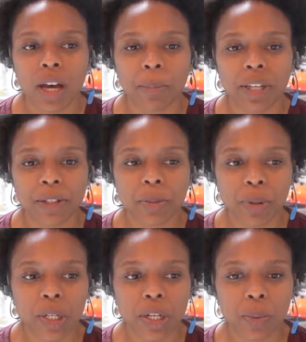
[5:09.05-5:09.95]
He has some
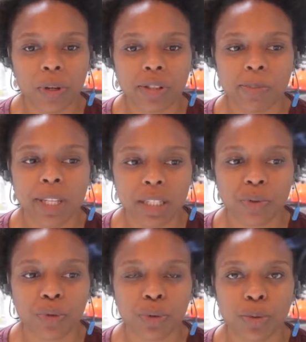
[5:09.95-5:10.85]
pretty good ones. He basically
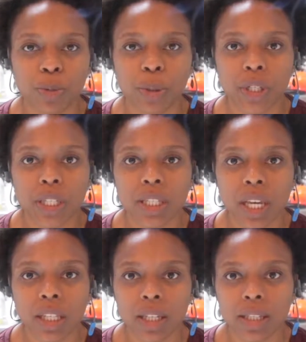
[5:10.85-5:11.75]
reviews books
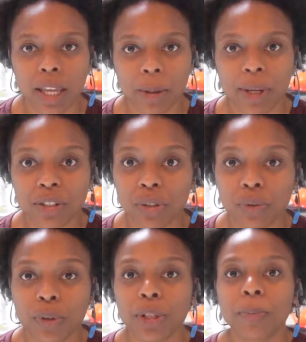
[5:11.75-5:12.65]
and does animations
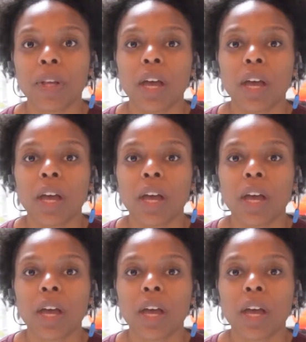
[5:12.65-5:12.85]
for them.